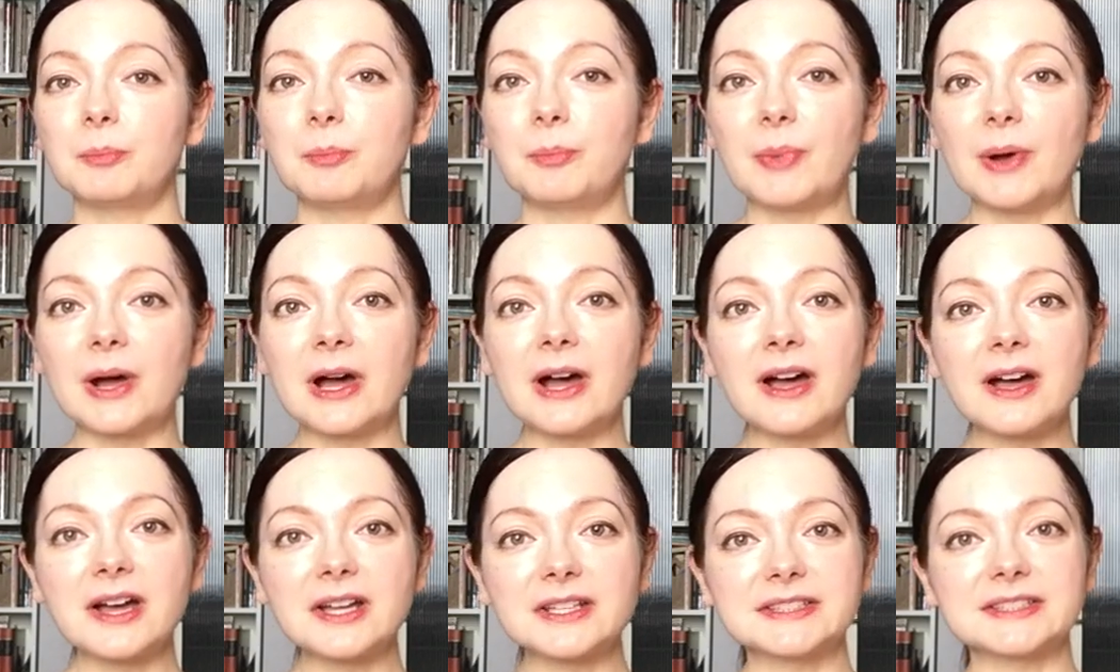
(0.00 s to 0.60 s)

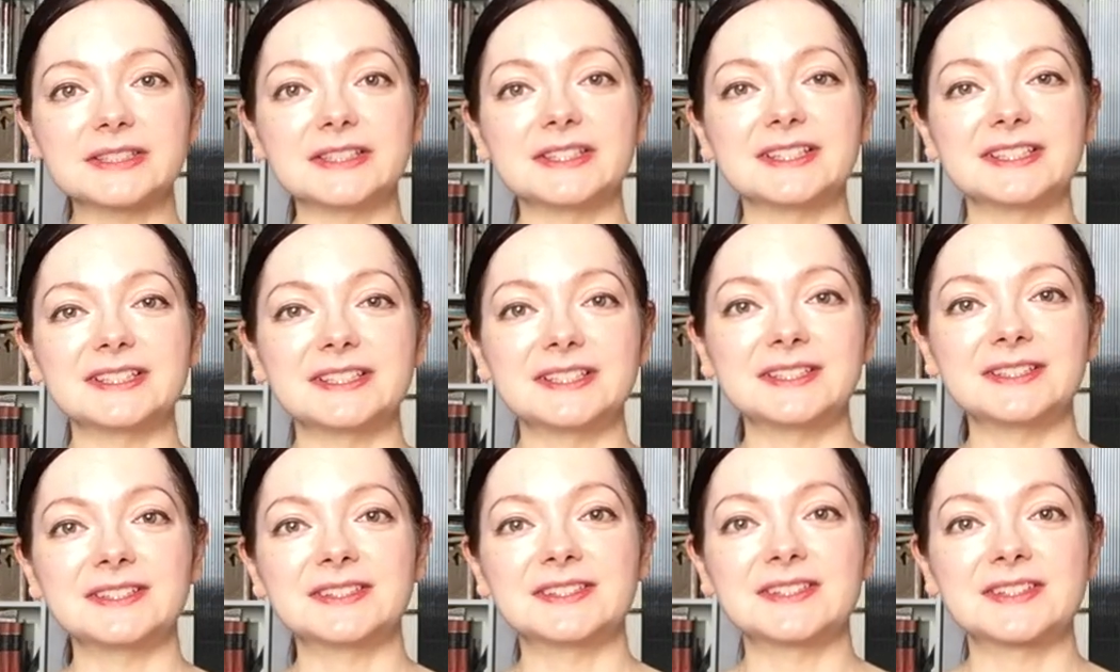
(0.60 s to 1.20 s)
but
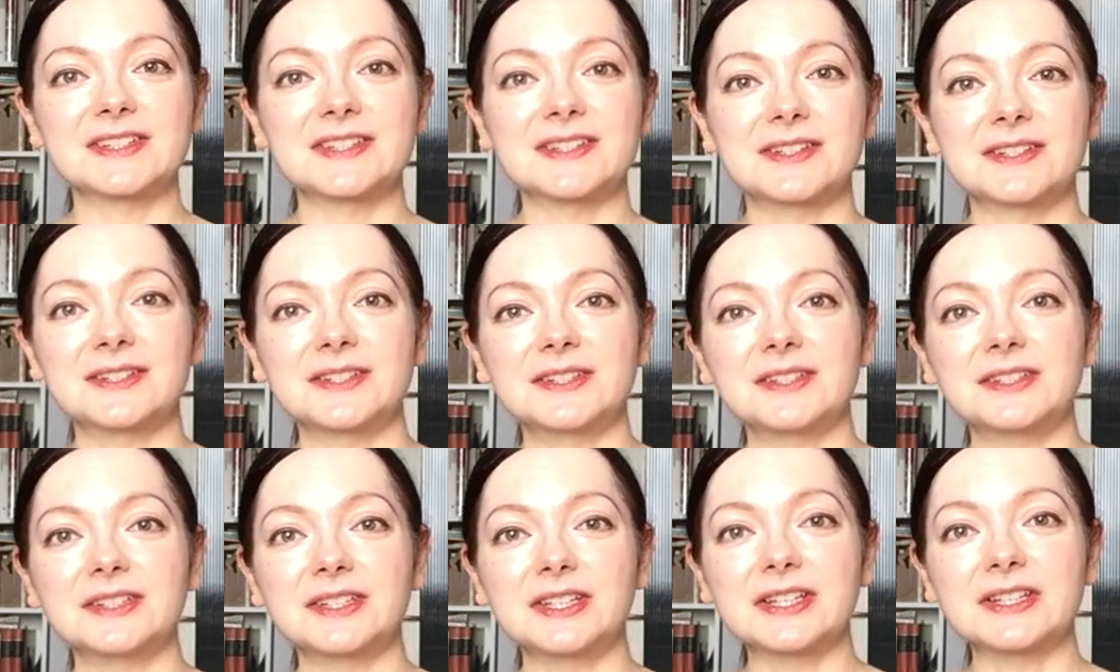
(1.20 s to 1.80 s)
it
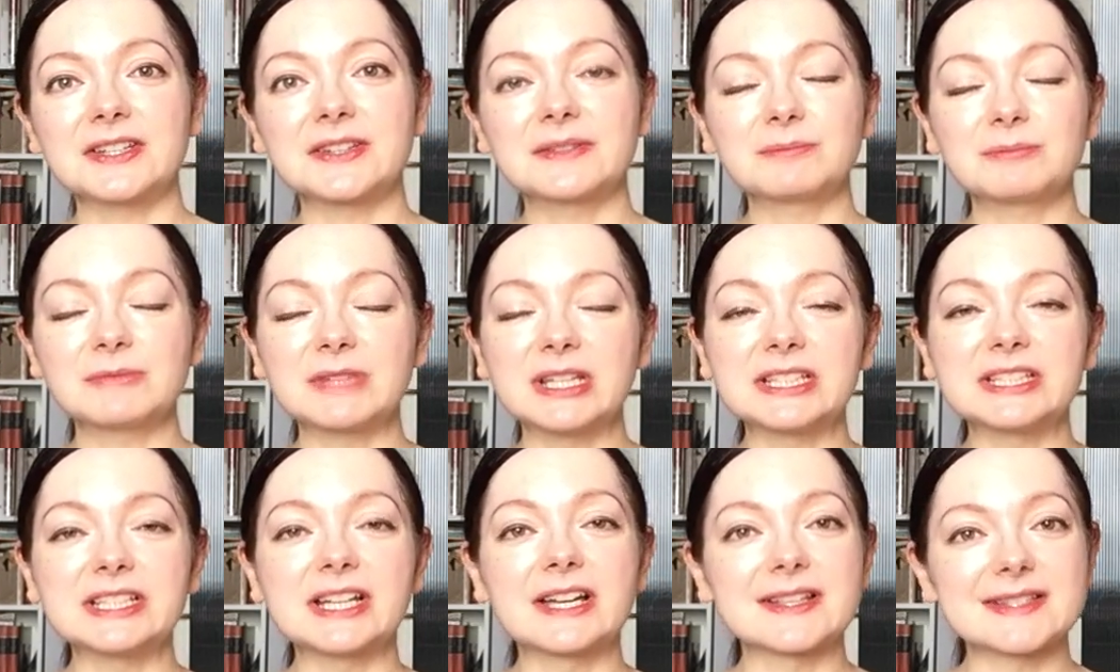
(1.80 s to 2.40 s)

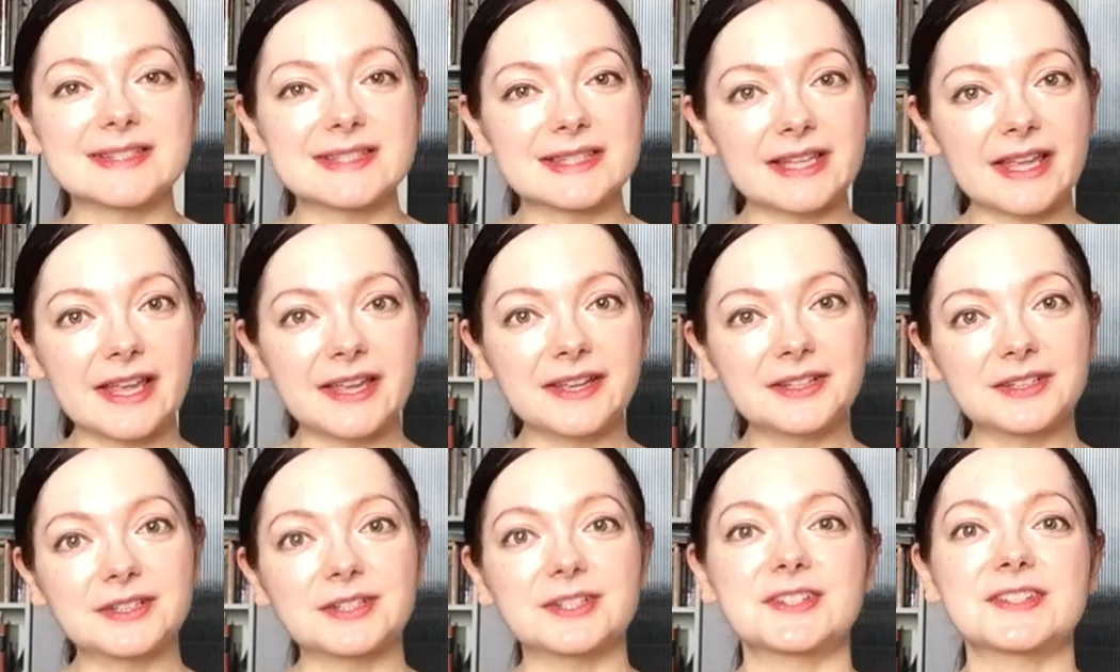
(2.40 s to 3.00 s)
has
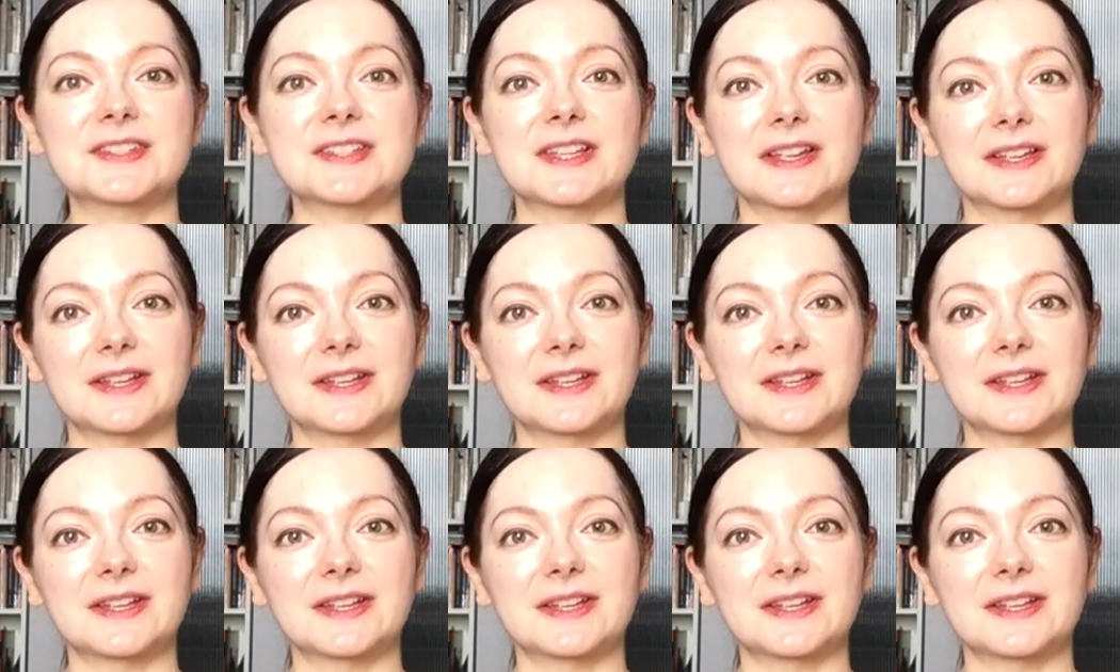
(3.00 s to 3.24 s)
layers,